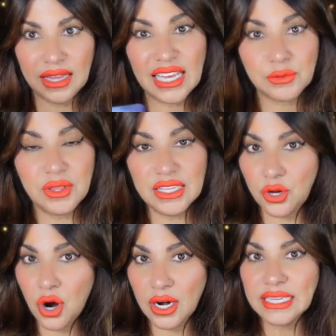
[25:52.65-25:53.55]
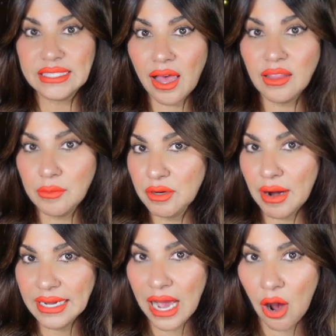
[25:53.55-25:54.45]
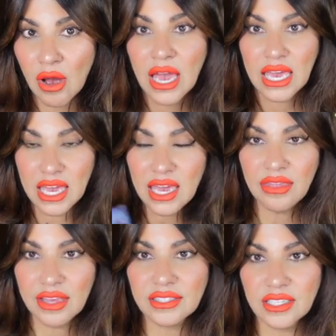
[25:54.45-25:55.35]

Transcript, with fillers: That's what this card is telling me right now in this